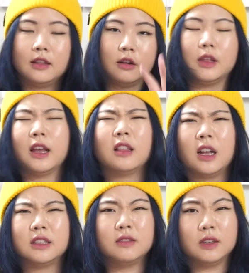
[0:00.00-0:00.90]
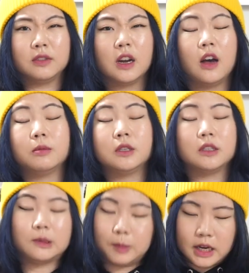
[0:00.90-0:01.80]
There are like lots of different
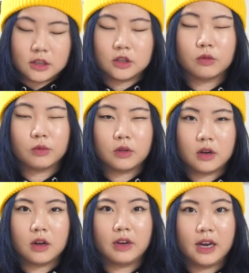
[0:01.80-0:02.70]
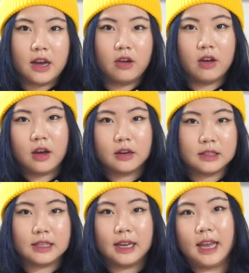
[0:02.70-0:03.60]
options, but I just threw it on right now.
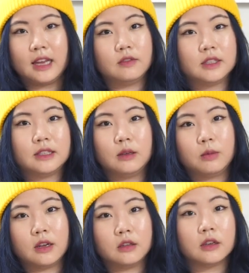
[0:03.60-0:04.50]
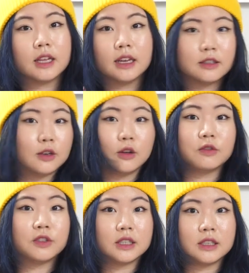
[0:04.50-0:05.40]
Honestly, I can't even see what I look like, so
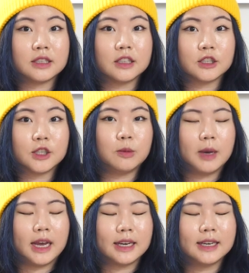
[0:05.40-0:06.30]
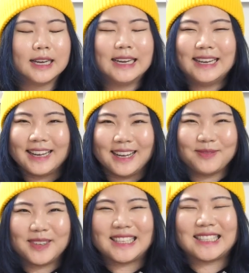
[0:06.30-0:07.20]
hopefully it doesn't look too bad.
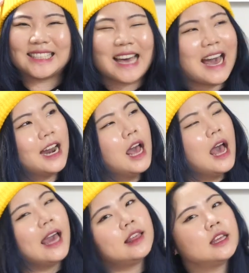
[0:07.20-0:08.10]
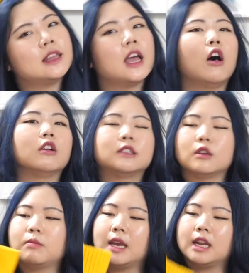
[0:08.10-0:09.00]
But this is the hat. I think they
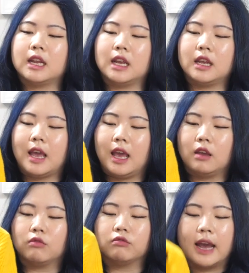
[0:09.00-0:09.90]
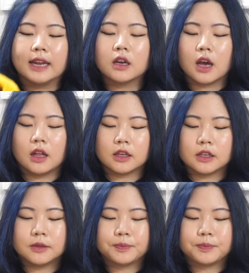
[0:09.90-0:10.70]
also made it in a red color.